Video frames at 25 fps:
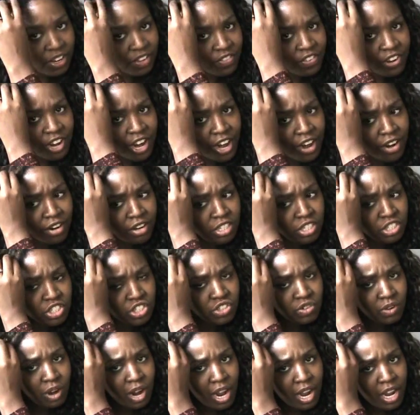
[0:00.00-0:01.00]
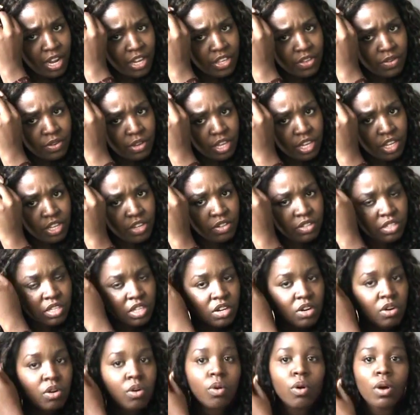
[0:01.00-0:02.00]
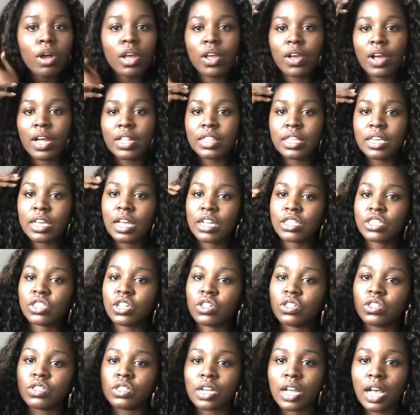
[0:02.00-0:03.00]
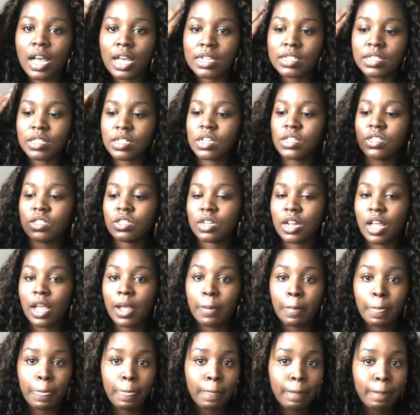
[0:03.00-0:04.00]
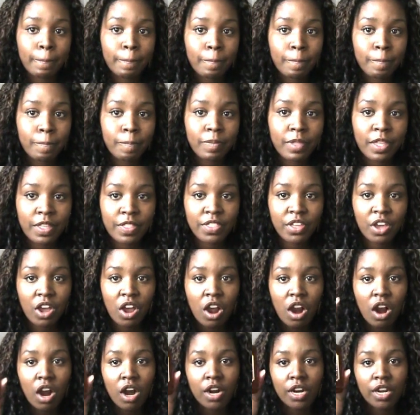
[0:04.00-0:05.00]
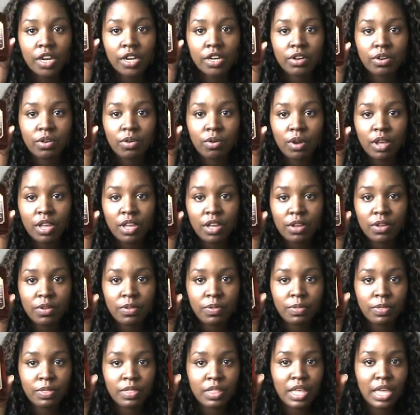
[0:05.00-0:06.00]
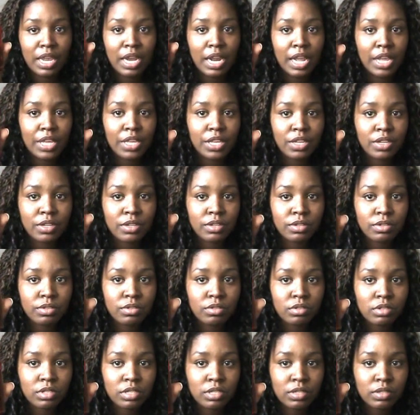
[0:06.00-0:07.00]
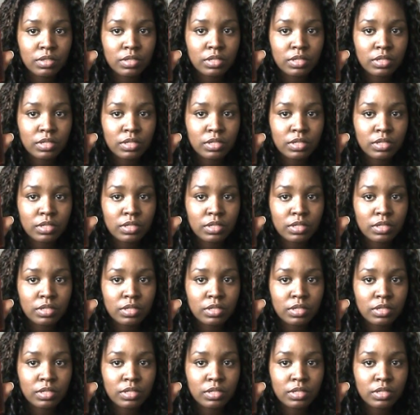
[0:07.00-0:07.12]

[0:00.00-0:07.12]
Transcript: If your hair is dry, you can use a little oil. I think I showed you guys yesterday the argan oil that I use.